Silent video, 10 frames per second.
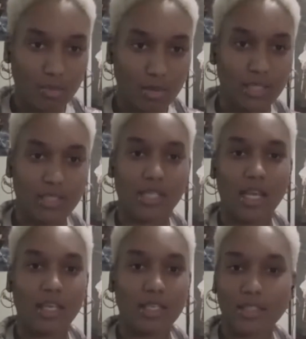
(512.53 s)
but it's
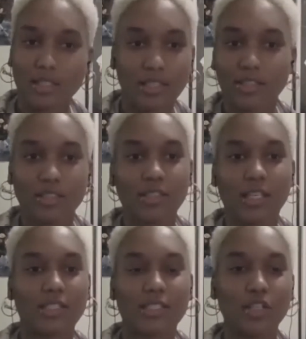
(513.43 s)
like
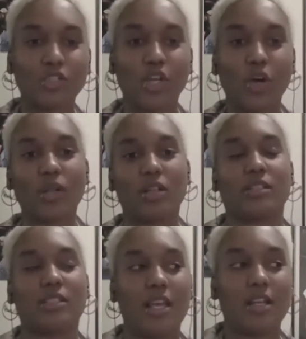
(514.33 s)
they still don't
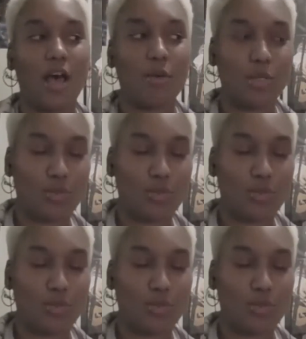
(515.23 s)
understand how much